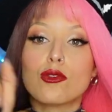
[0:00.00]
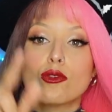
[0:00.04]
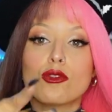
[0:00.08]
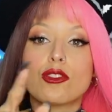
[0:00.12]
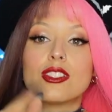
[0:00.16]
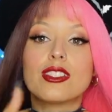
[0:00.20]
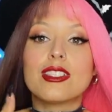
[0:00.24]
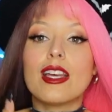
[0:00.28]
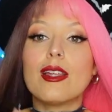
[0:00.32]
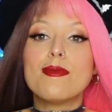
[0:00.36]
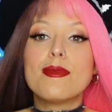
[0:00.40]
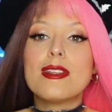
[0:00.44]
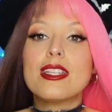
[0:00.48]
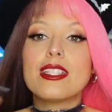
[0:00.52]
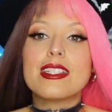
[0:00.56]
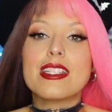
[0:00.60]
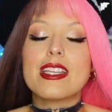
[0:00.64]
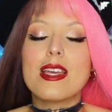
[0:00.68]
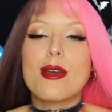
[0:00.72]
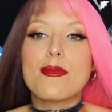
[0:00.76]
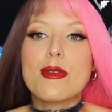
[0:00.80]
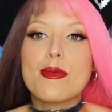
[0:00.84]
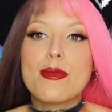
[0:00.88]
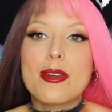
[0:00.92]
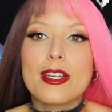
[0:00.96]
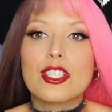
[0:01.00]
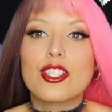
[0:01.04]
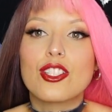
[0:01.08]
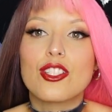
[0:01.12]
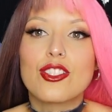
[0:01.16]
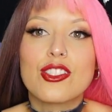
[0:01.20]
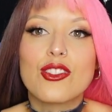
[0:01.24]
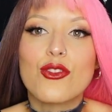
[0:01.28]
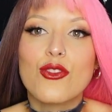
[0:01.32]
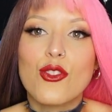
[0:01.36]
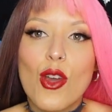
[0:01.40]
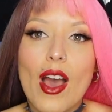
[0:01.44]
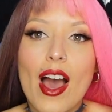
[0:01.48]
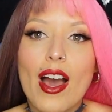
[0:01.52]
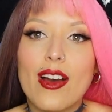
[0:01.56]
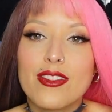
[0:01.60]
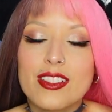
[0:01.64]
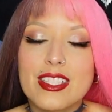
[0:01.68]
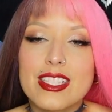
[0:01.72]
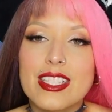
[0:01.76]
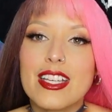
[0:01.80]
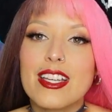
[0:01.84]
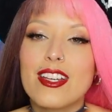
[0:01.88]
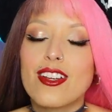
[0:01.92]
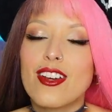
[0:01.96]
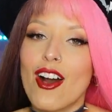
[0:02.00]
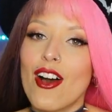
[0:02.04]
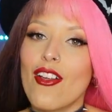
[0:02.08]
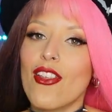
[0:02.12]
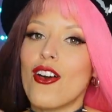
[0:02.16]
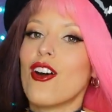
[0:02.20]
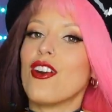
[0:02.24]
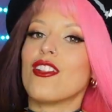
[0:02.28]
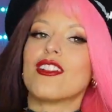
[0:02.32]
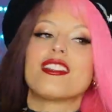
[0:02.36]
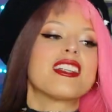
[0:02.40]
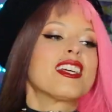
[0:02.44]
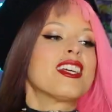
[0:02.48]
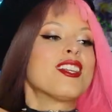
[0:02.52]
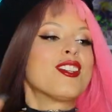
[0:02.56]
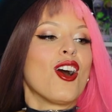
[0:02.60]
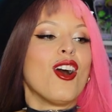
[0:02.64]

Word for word: Send me, DM me pictures if you have seen goth holiday